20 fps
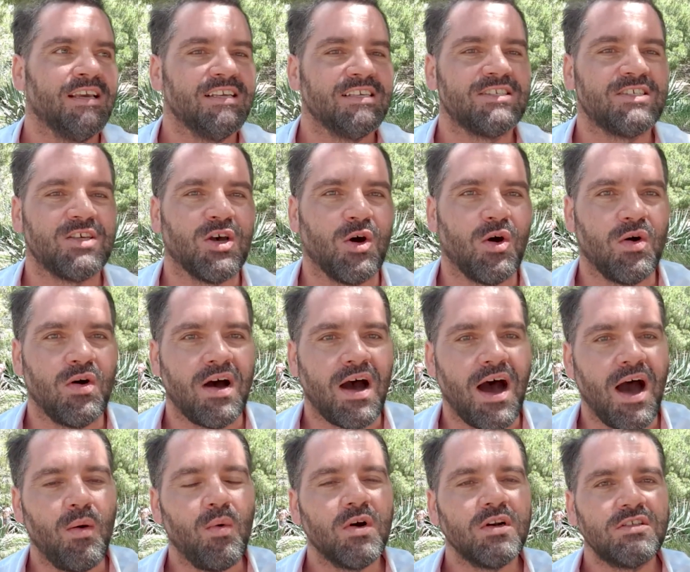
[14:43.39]
So
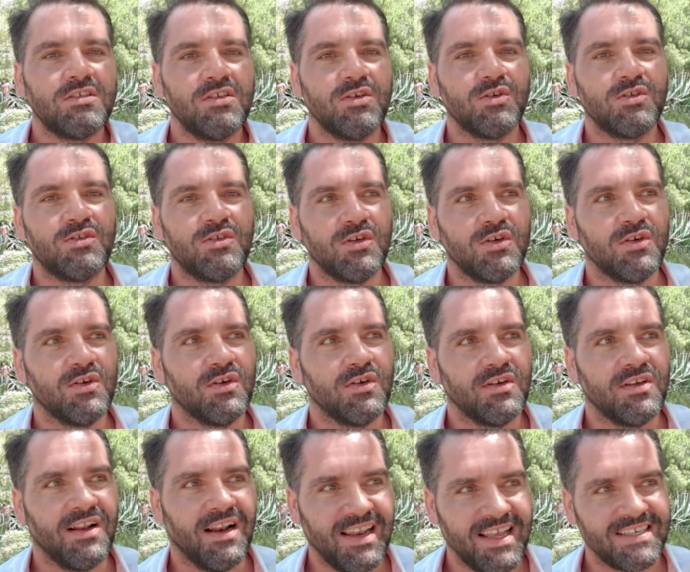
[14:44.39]
I want you
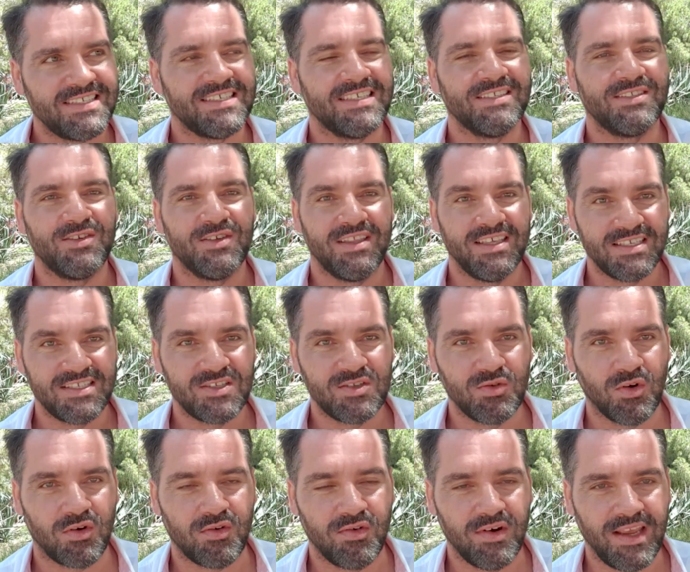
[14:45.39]
to listen to this
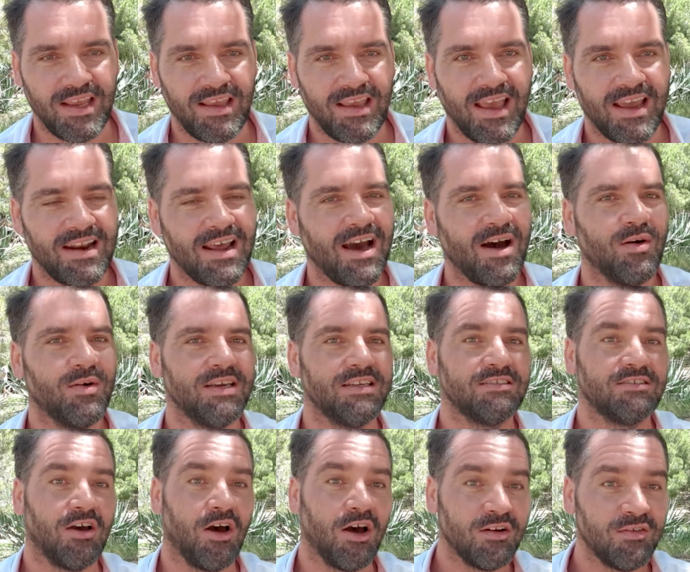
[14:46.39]
story and how
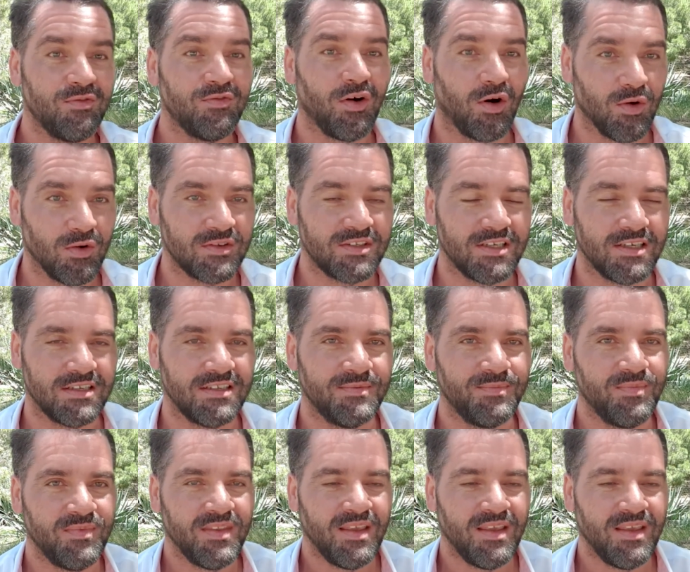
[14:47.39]
it unfolded,